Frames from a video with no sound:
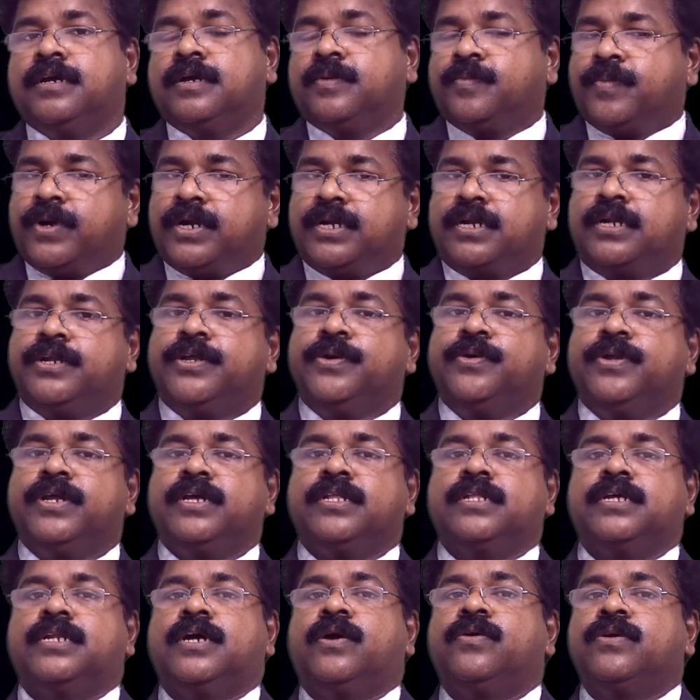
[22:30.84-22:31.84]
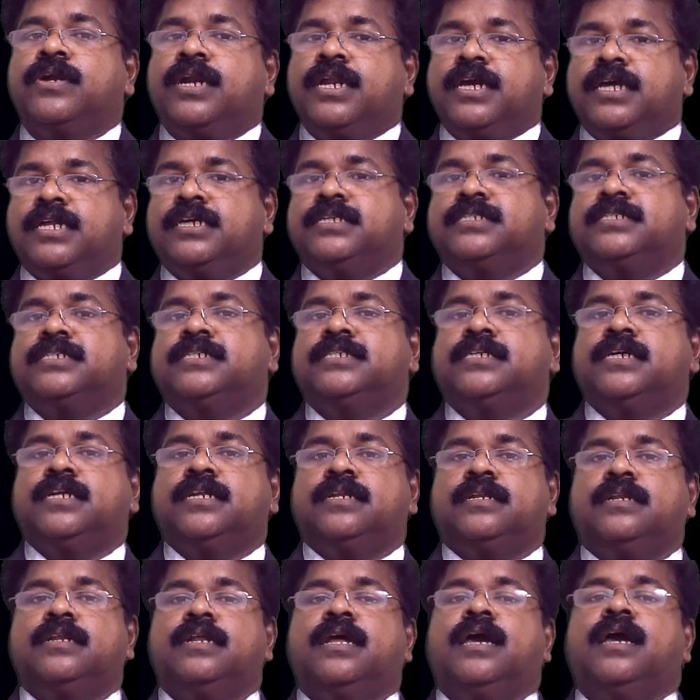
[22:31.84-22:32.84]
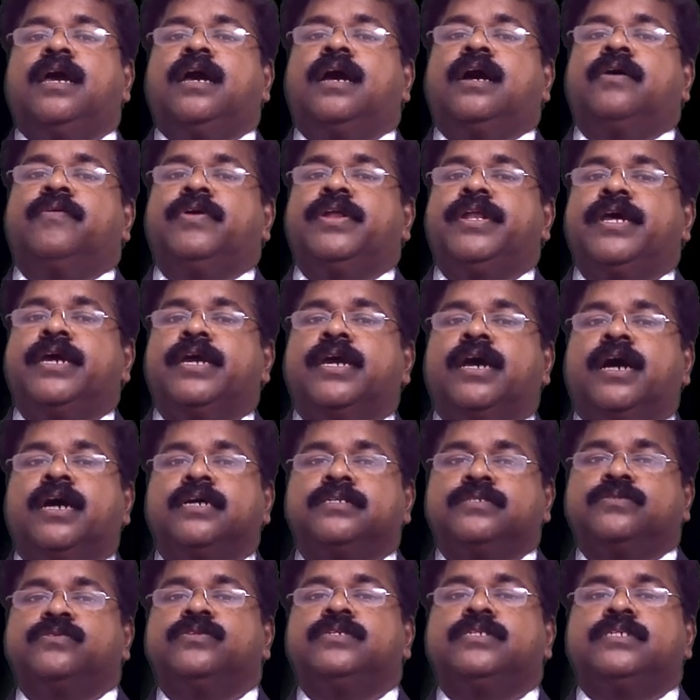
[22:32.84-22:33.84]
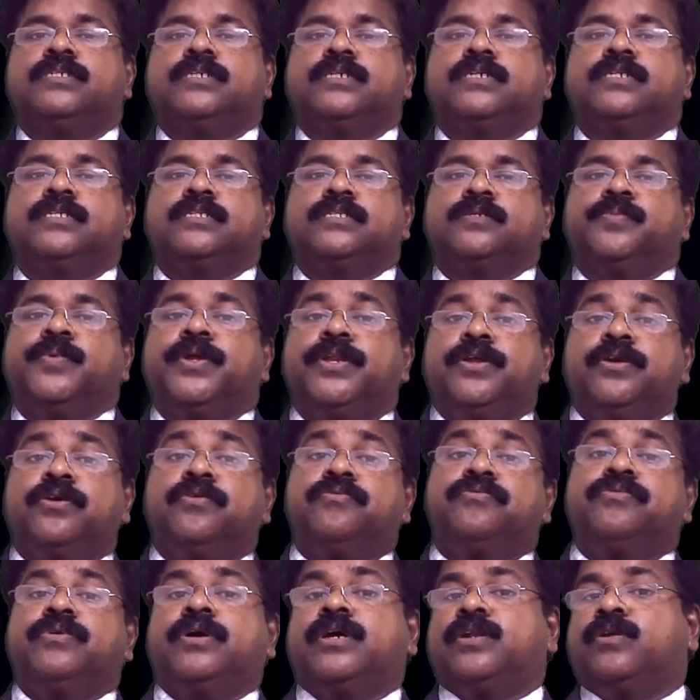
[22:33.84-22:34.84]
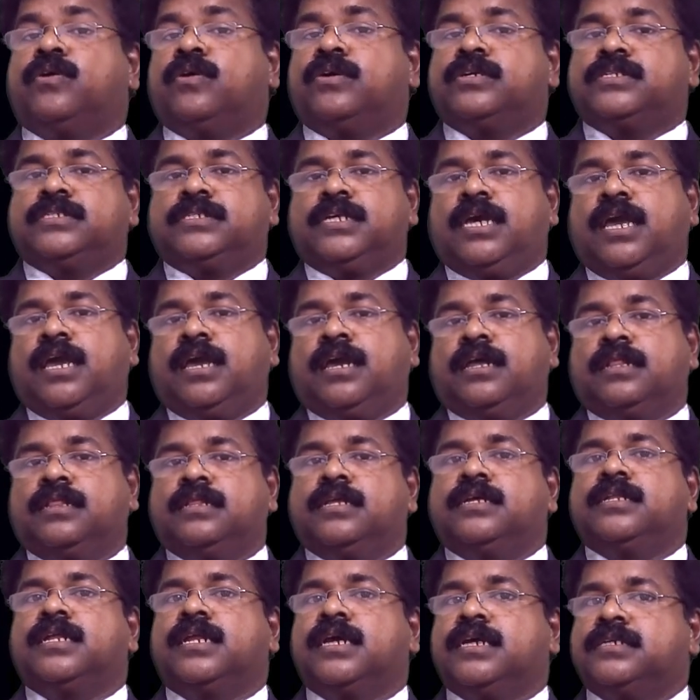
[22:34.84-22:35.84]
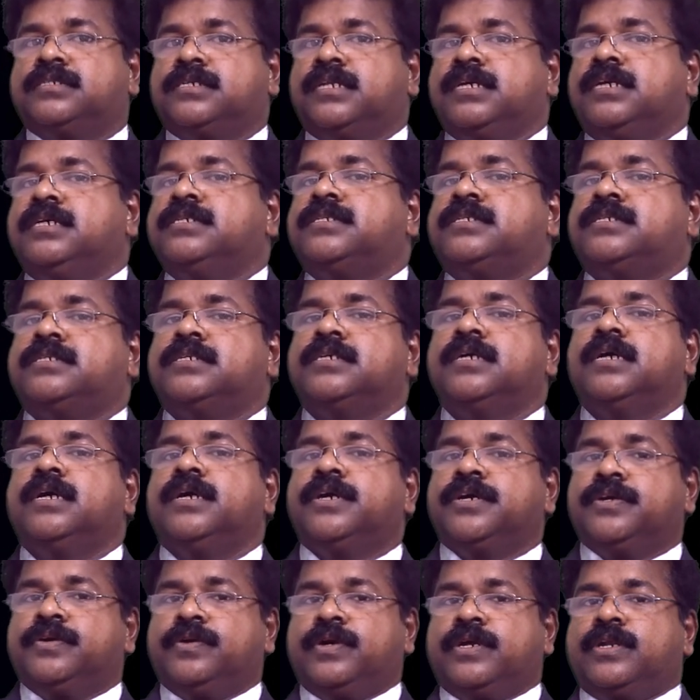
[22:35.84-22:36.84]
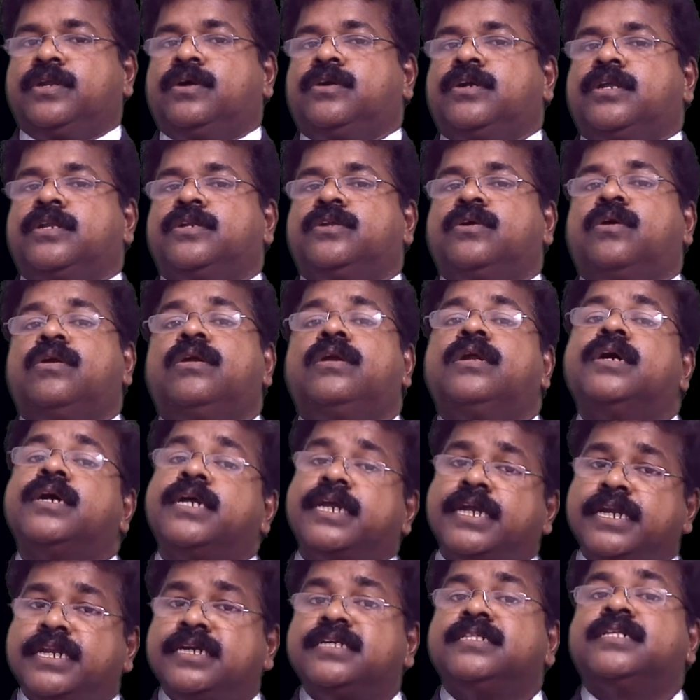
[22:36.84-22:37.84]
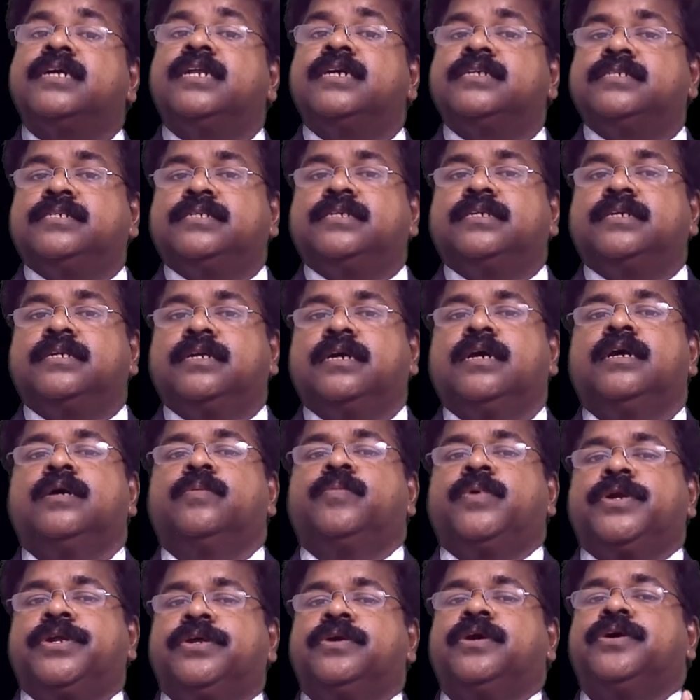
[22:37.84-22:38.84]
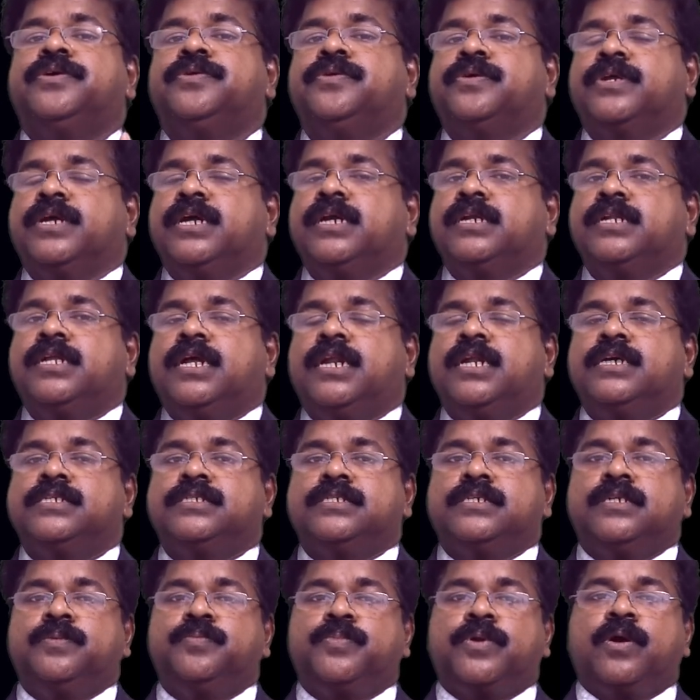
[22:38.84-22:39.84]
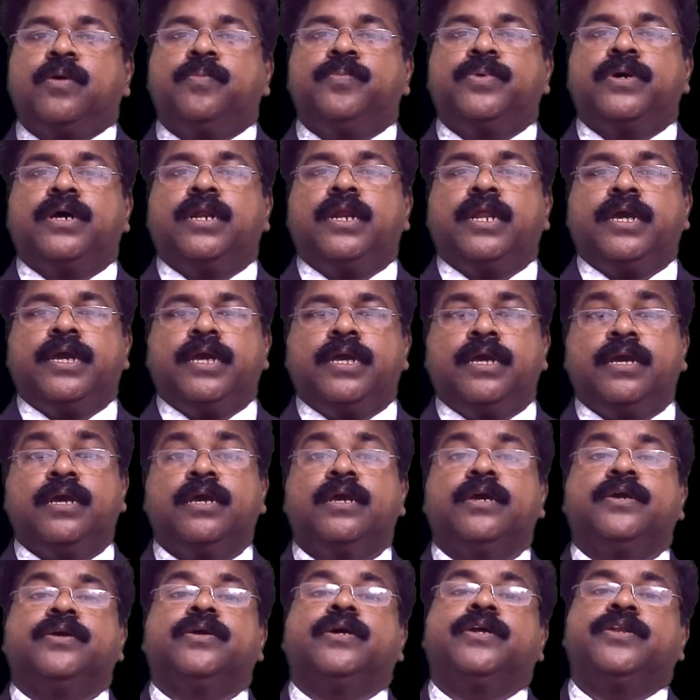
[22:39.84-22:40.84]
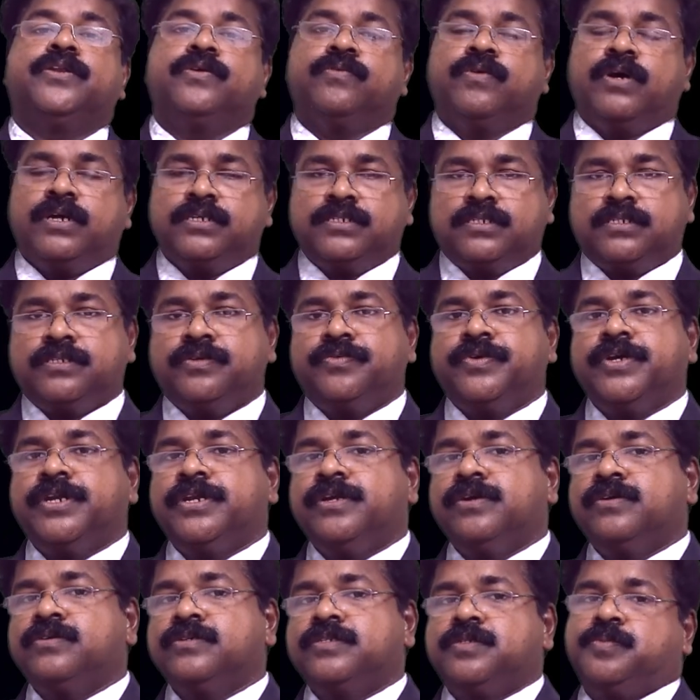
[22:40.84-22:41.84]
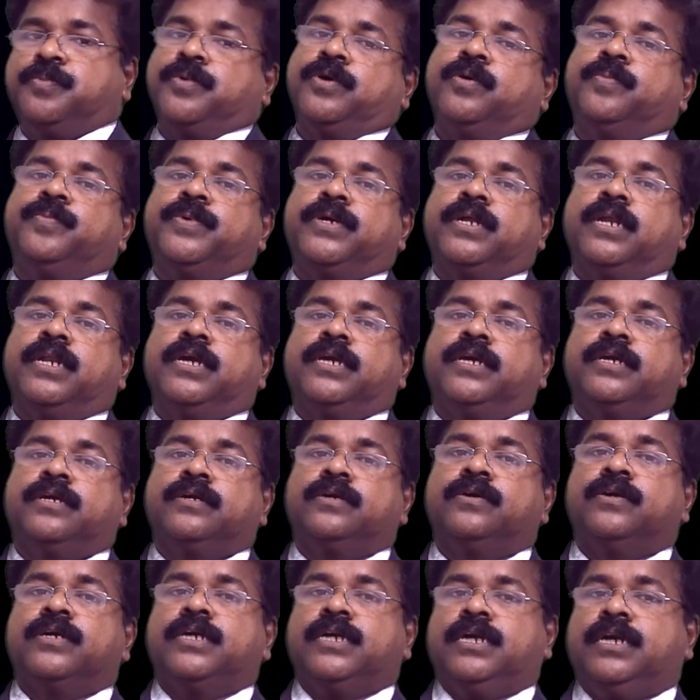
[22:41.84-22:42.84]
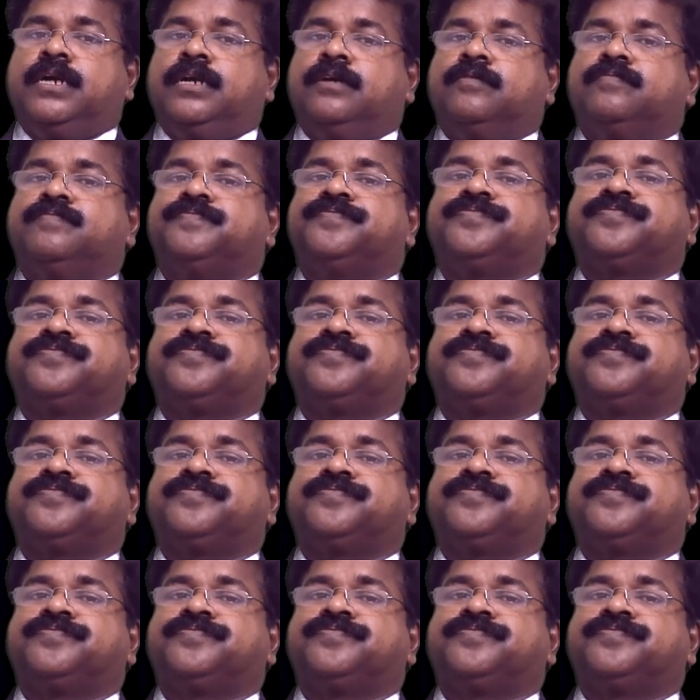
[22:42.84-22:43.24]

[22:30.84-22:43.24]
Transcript: but during the doubt clearing session when I ask questions, many of you are not saying. The reason is you are not at all reading the lesson, but you have to read the lesson properly, you have to watch the videos properly. Okay.